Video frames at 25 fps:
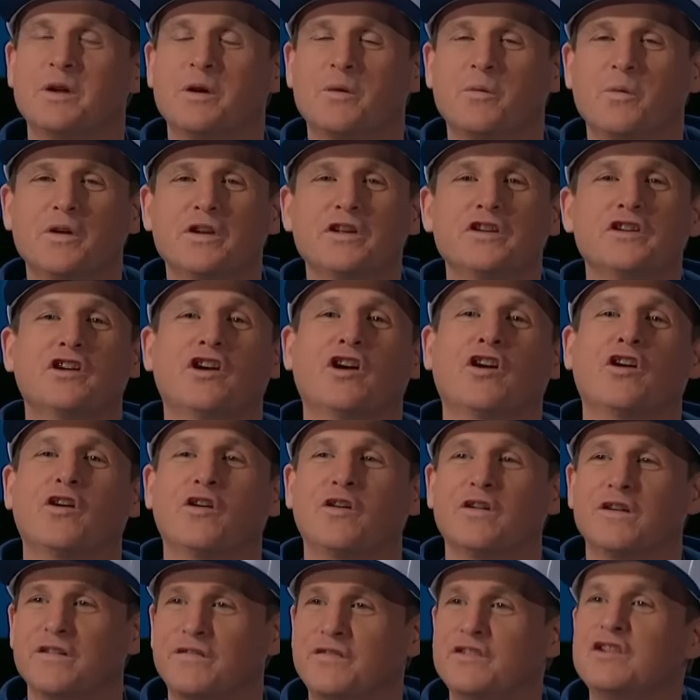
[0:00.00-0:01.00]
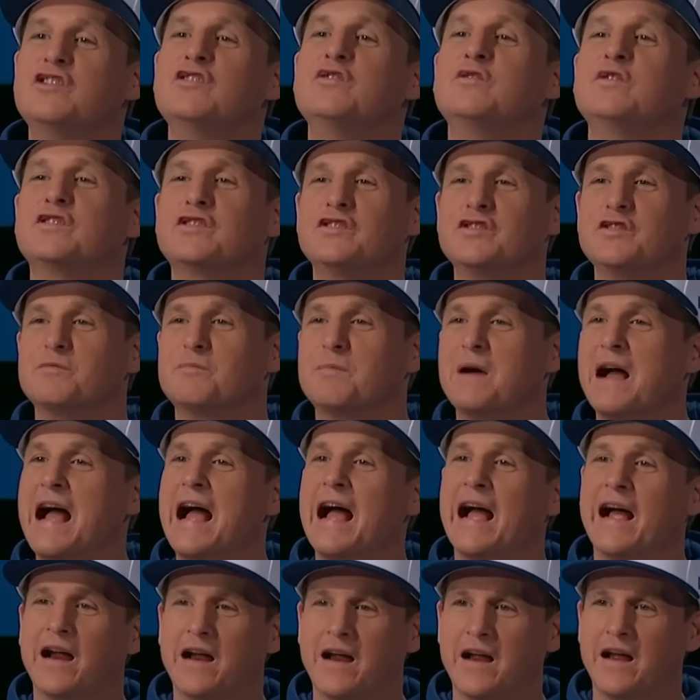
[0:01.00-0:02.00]
now what do you call it if you do it to your
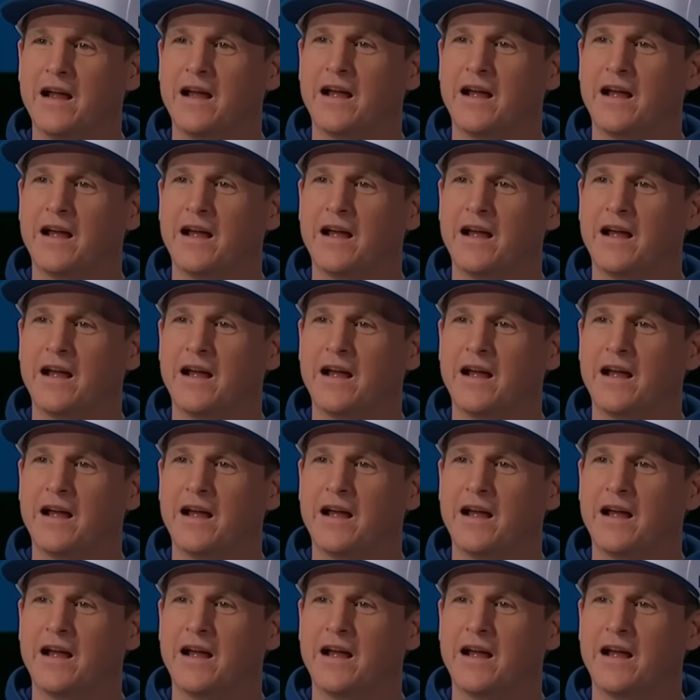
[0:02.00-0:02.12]
back?